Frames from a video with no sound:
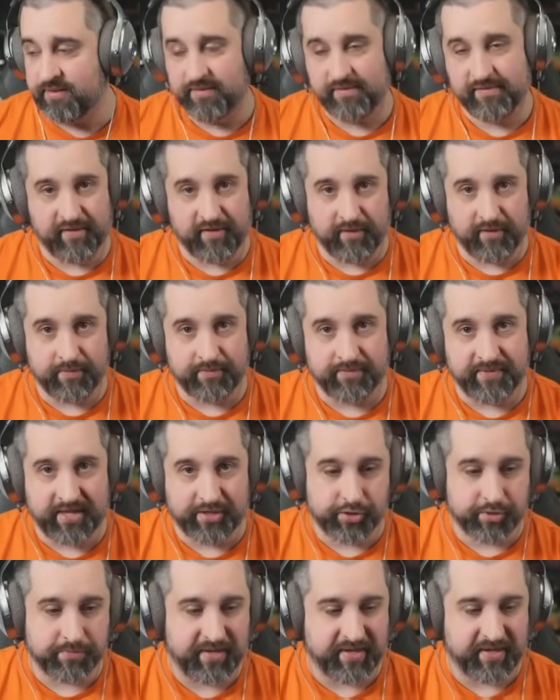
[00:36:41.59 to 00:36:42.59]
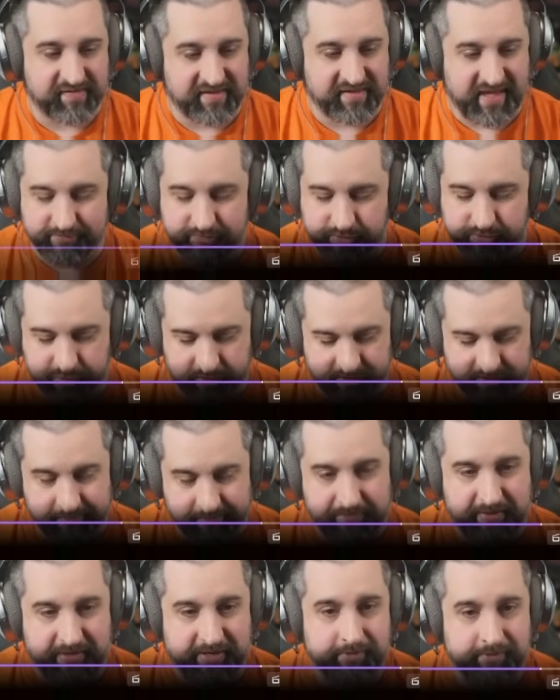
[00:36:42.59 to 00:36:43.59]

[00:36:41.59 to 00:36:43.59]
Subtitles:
So that should make Scavenger a little bit better.